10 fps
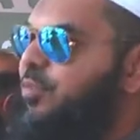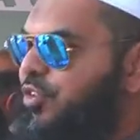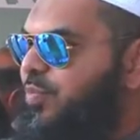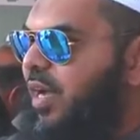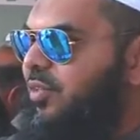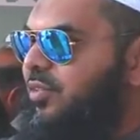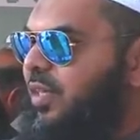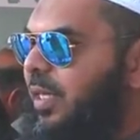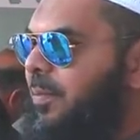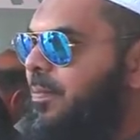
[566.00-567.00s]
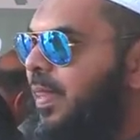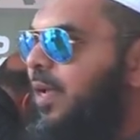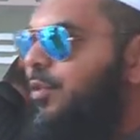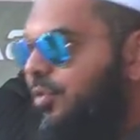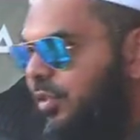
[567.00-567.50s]
them the spouse, right?
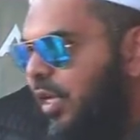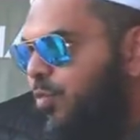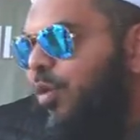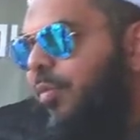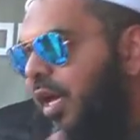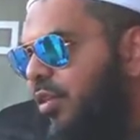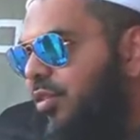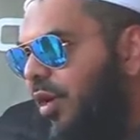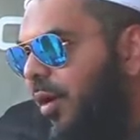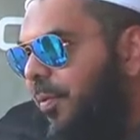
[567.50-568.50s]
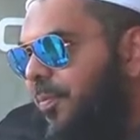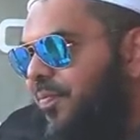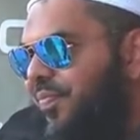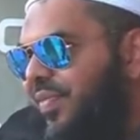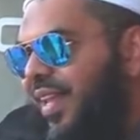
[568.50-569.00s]
So then we wow, make, that's
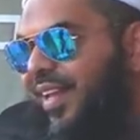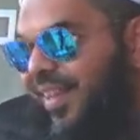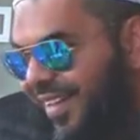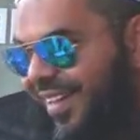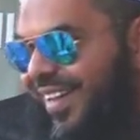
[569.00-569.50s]
good.